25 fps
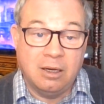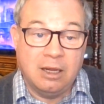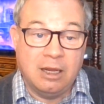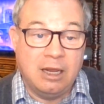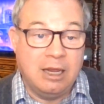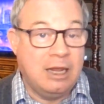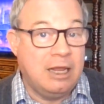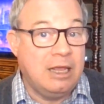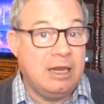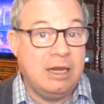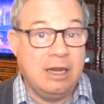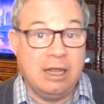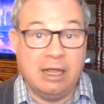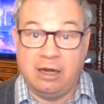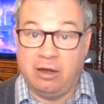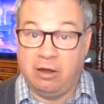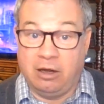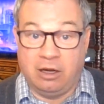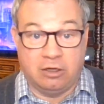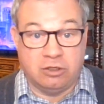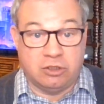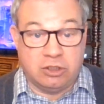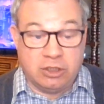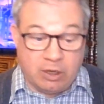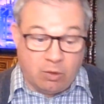
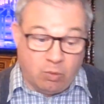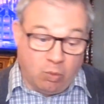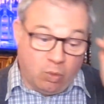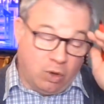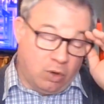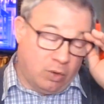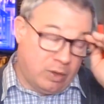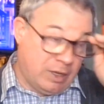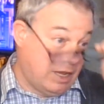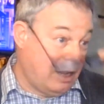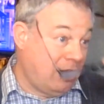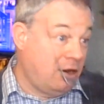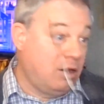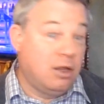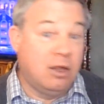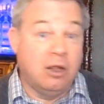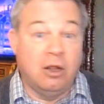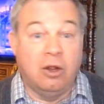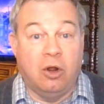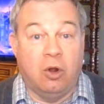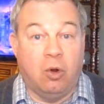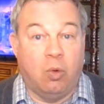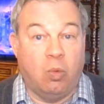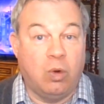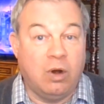And say, well, okay,
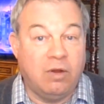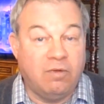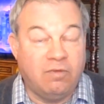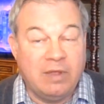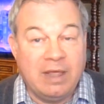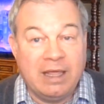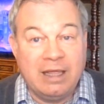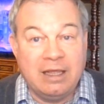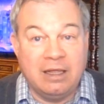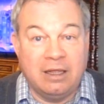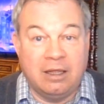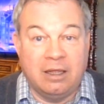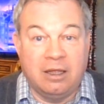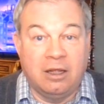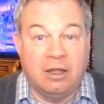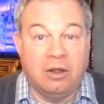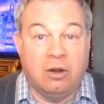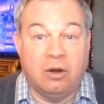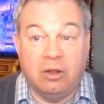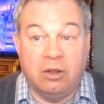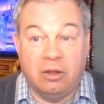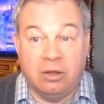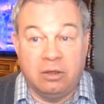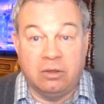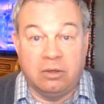what if they
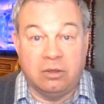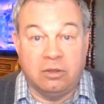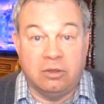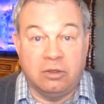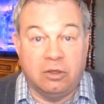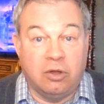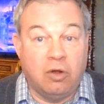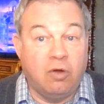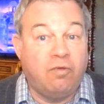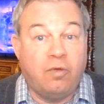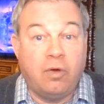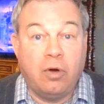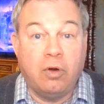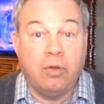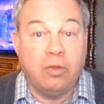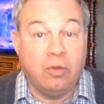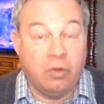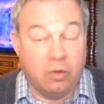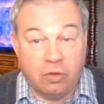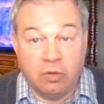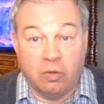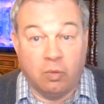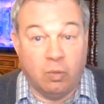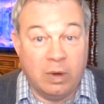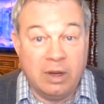go farther
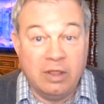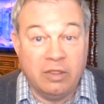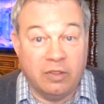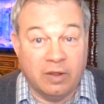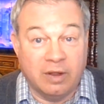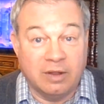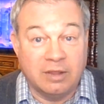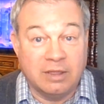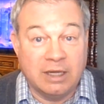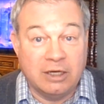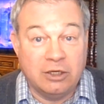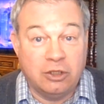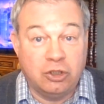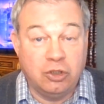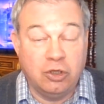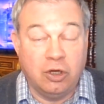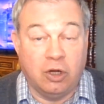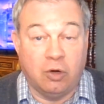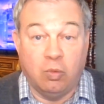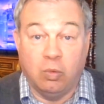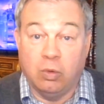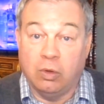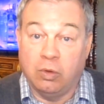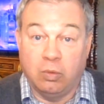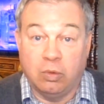than we think they should?
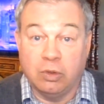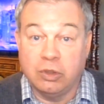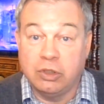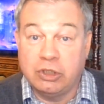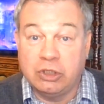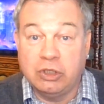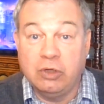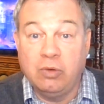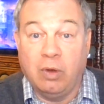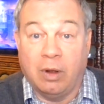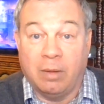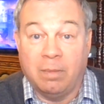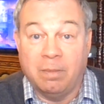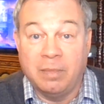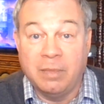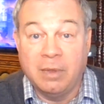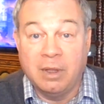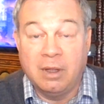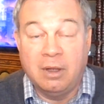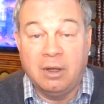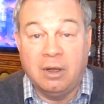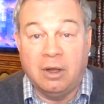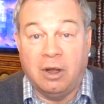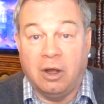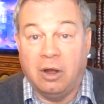We'll sue them.
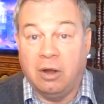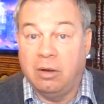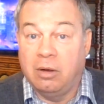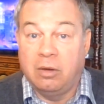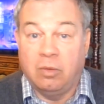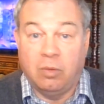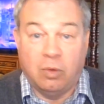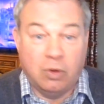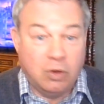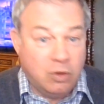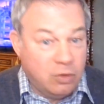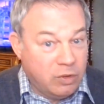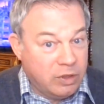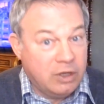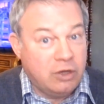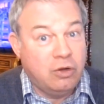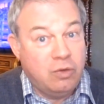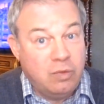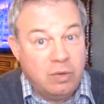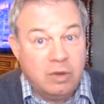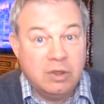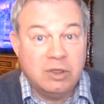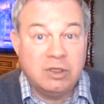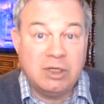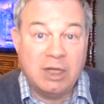Well, who
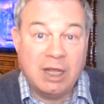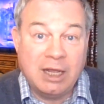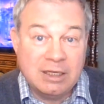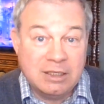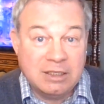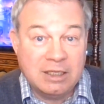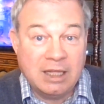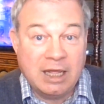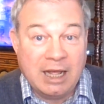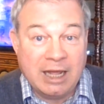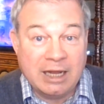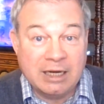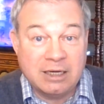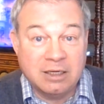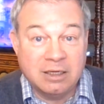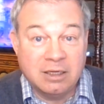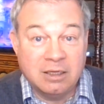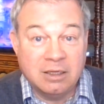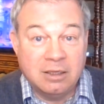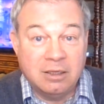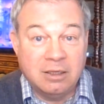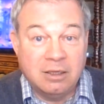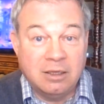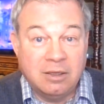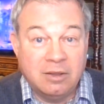decides that?
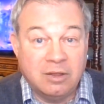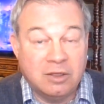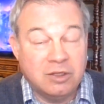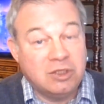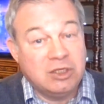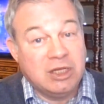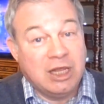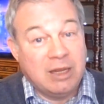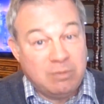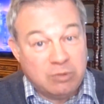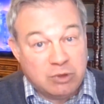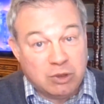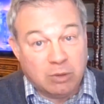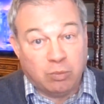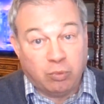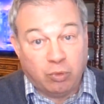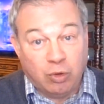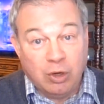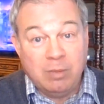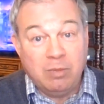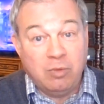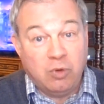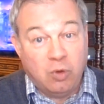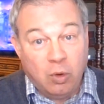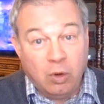The same
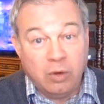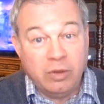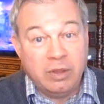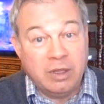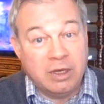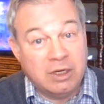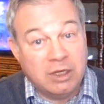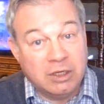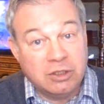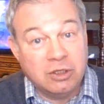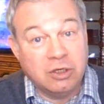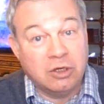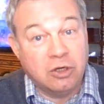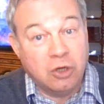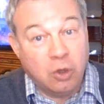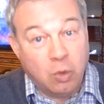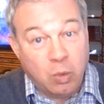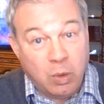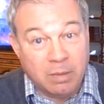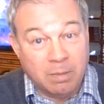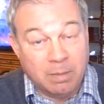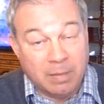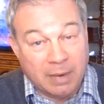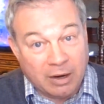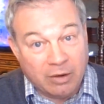Supreme Court that doesn't know what
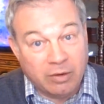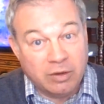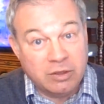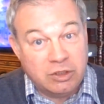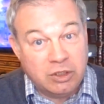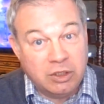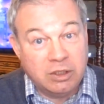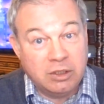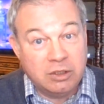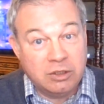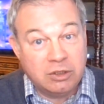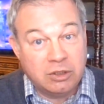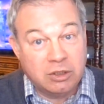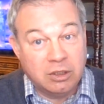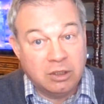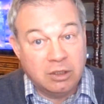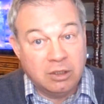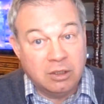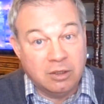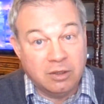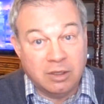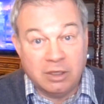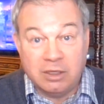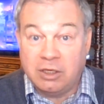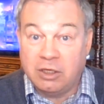marriage is,
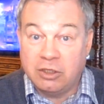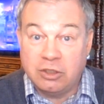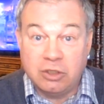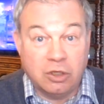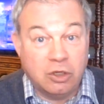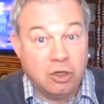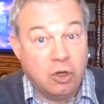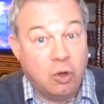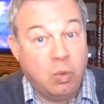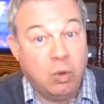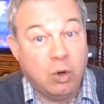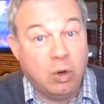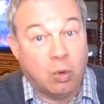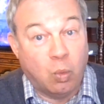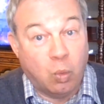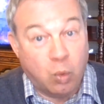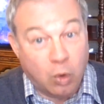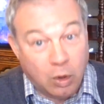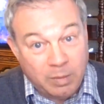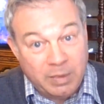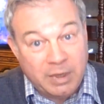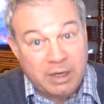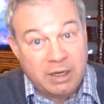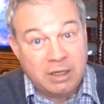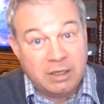that doesn't know what a
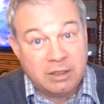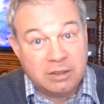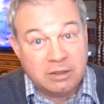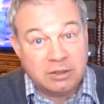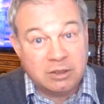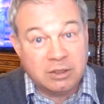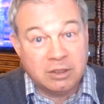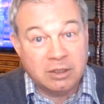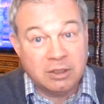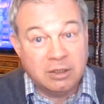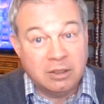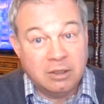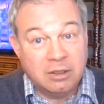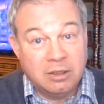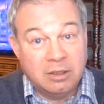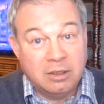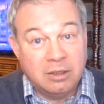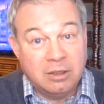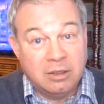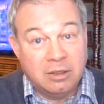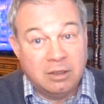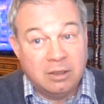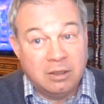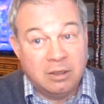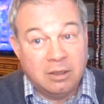woman is?
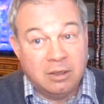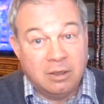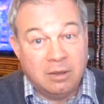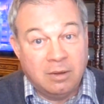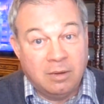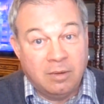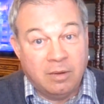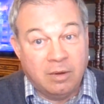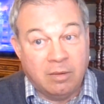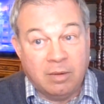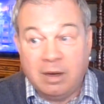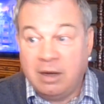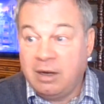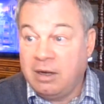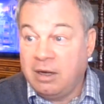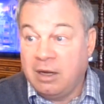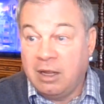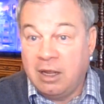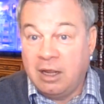And